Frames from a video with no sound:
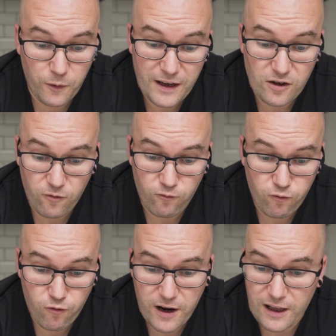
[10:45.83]
These are
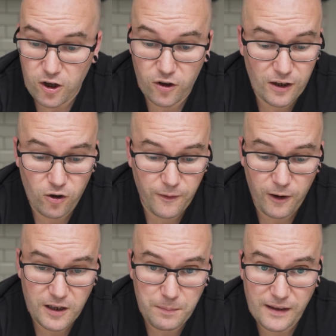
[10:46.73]
really good. They're not
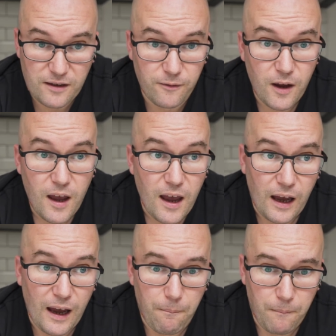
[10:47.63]
very expensive,
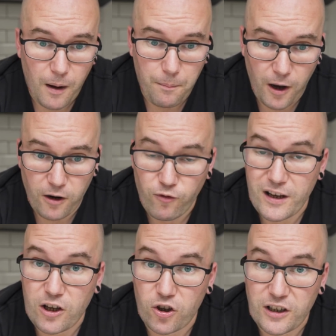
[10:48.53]
and a
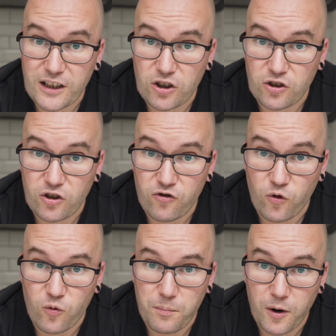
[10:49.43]
really good addition to your drone.